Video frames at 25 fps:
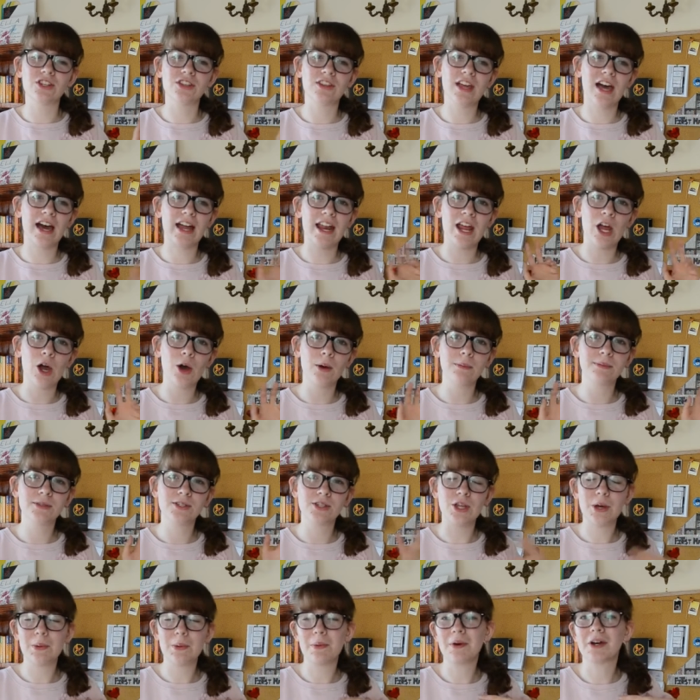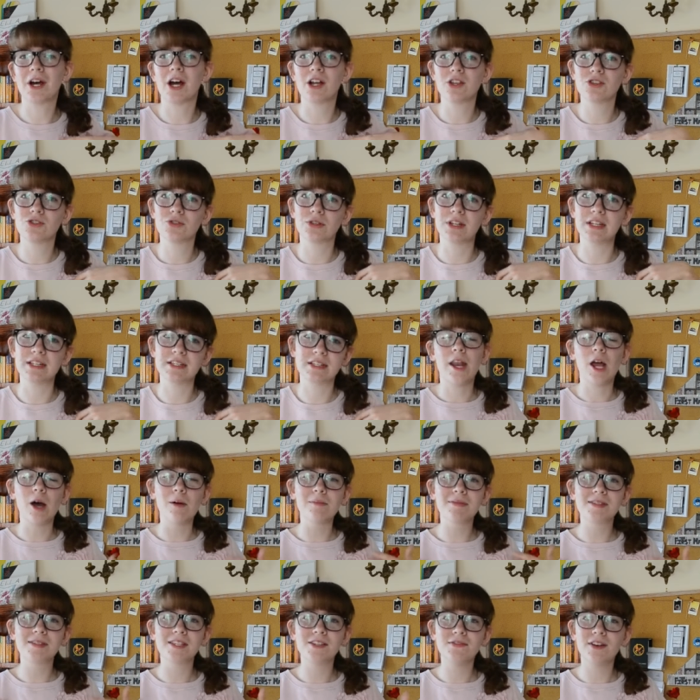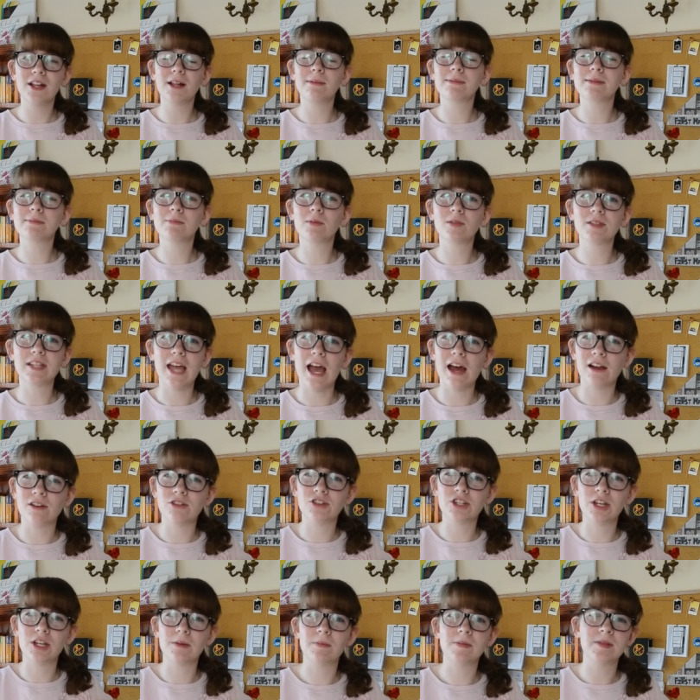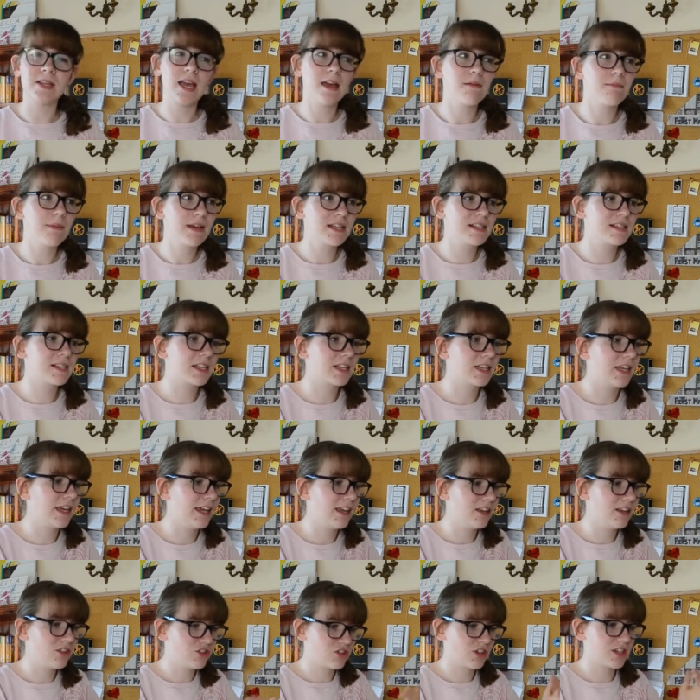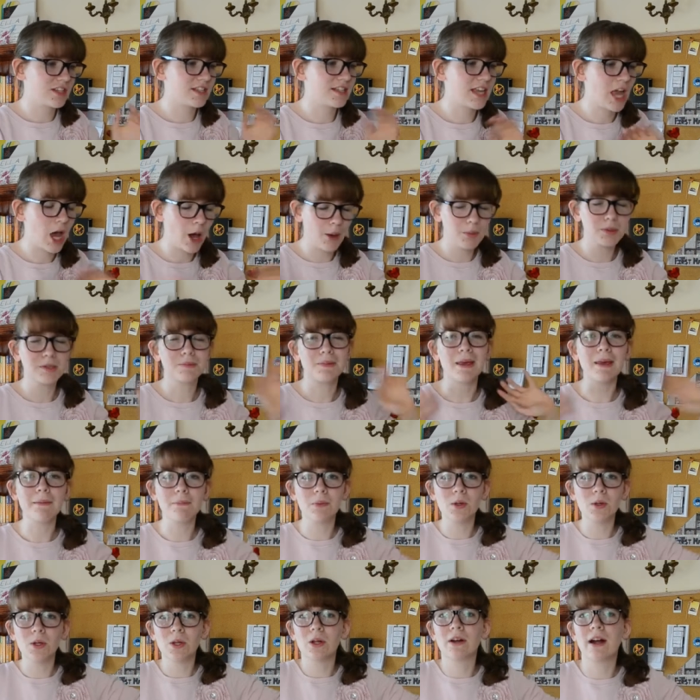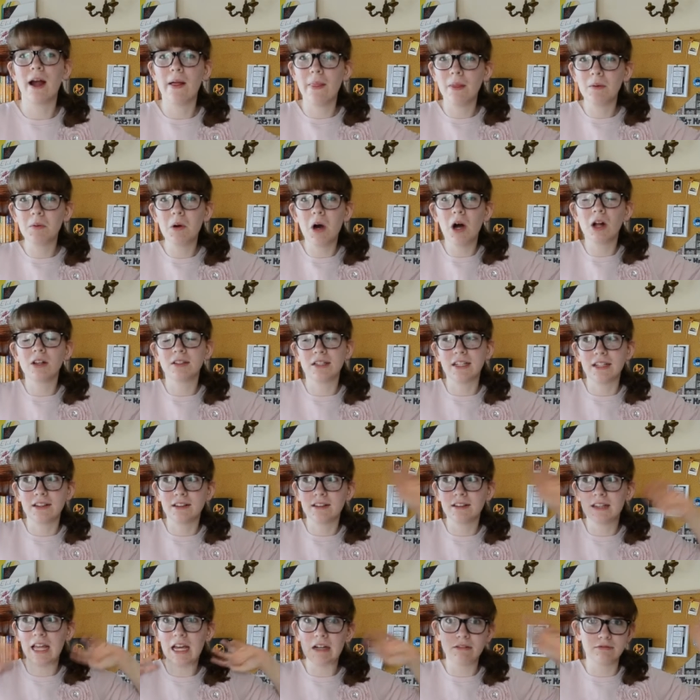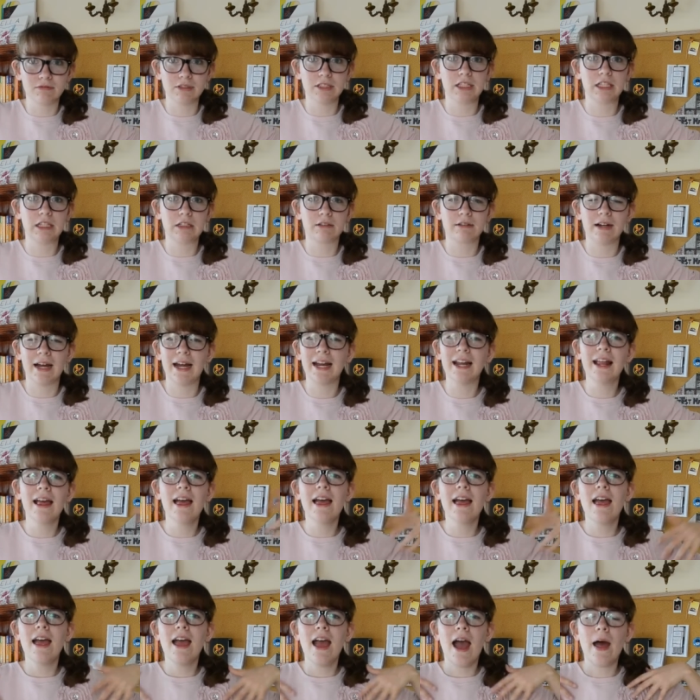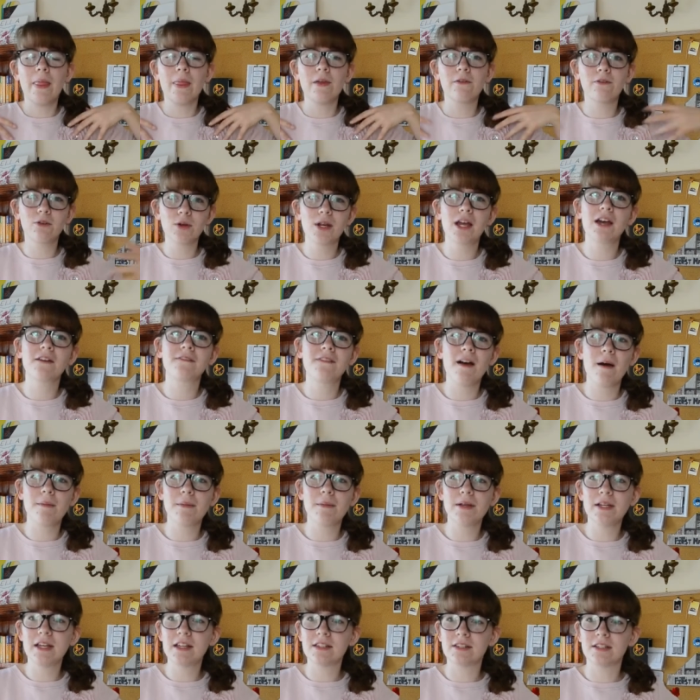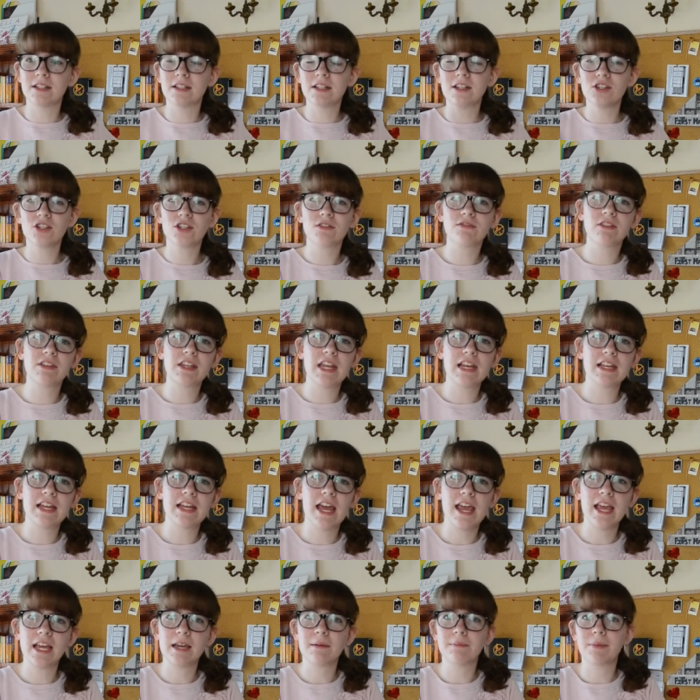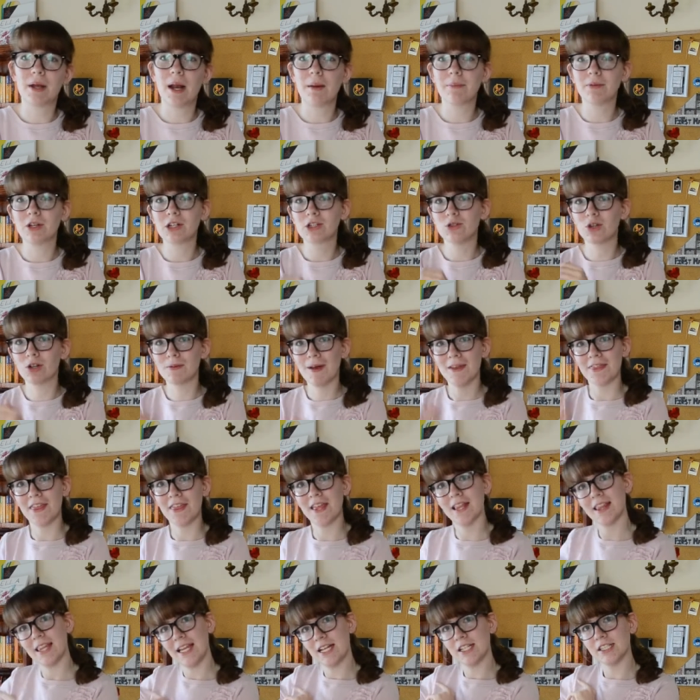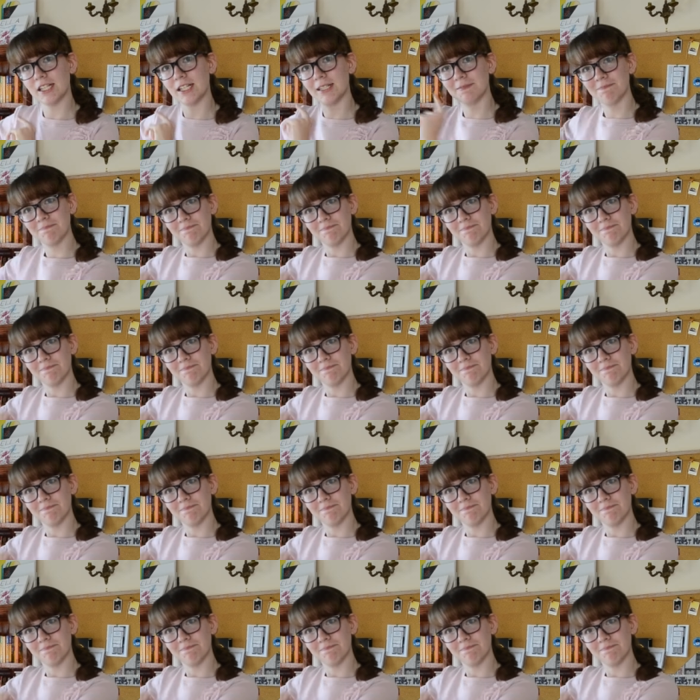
that helps third world countries and helps develop small townships and basically just helps people around the world, and they're really great. And the forty hour famine is an initiative that they take, but I'm going to talk about that later.